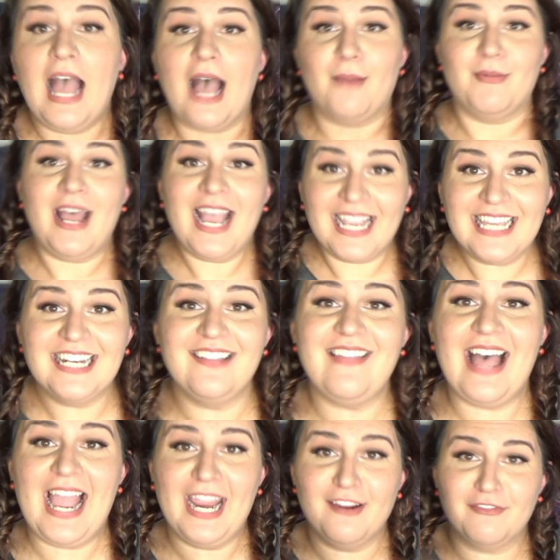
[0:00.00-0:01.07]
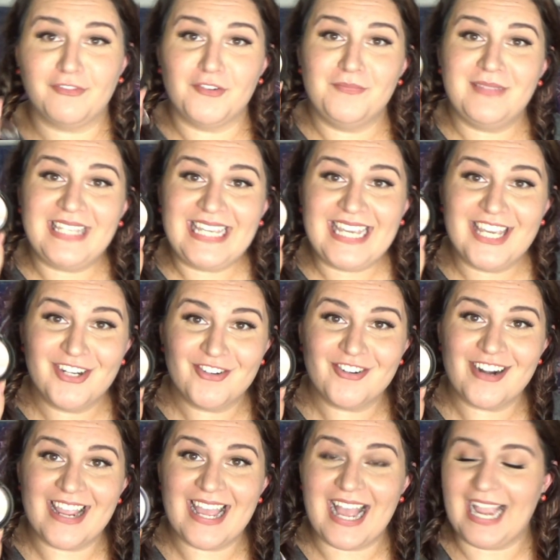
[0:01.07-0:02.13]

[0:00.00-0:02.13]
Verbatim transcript: I'm not gonna lie, from the internet,